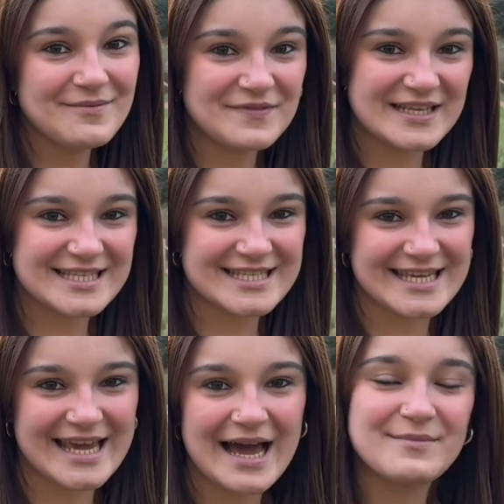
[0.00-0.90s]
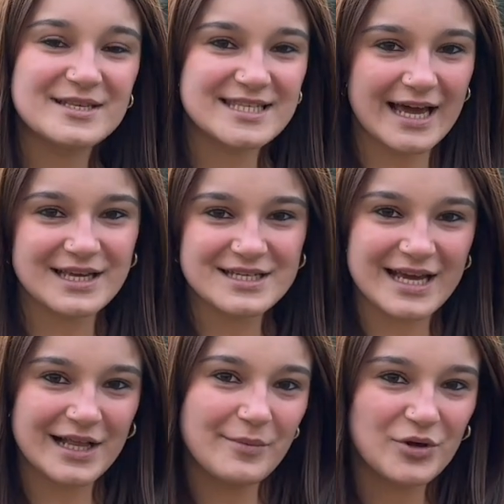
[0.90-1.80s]
Felicity. I'm a second
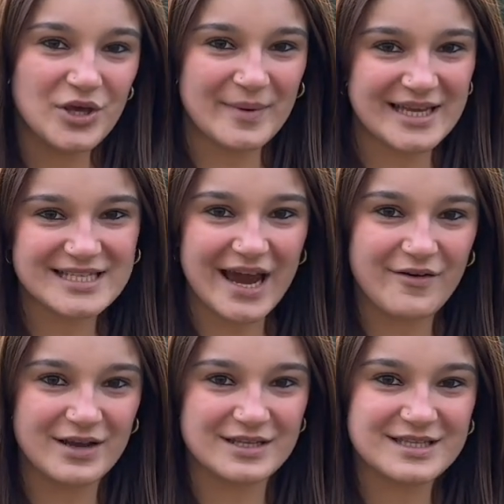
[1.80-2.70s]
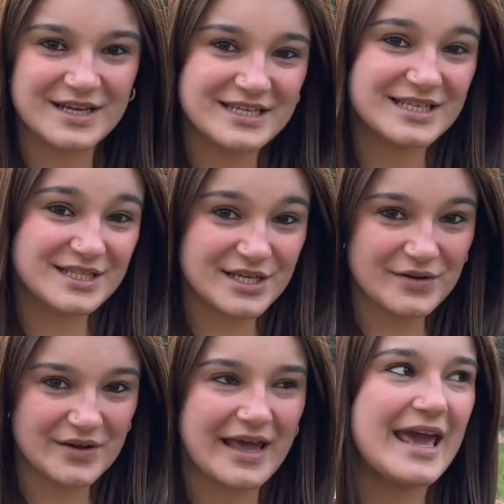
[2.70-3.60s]
year Global Humanitarian Studies
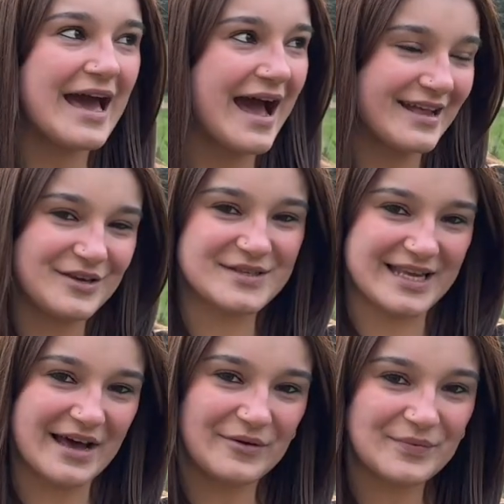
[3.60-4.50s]
student here at UCL.